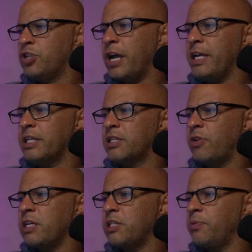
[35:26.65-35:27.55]
Jay, it's
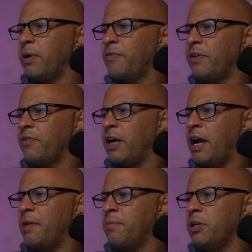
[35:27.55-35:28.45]
crazy we have never
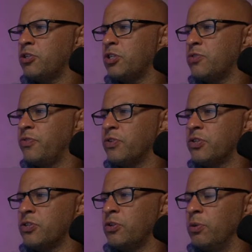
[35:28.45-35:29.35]
had Miocic
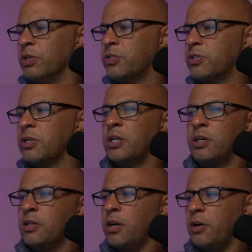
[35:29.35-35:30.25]
versus Lewis.
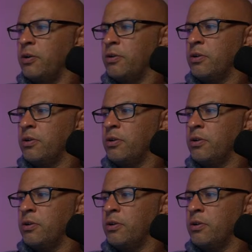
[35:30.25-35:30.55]
No.